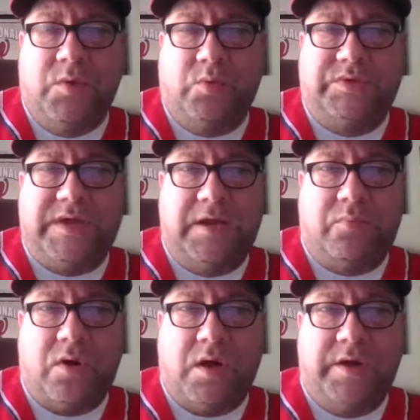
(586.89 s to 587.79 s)
will
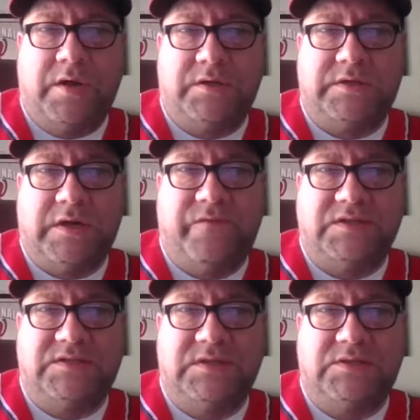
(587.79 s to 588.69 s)
take product, and if
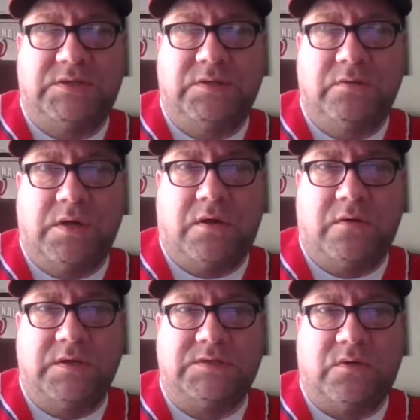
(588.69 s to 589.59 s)
it sits too
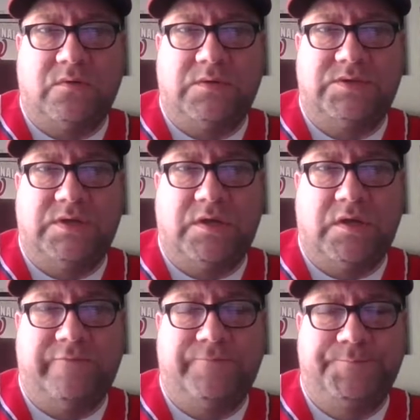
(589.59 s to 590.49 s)
long, it's older
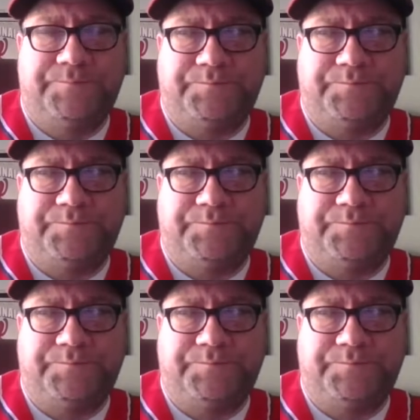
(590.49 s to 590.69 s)
stuff,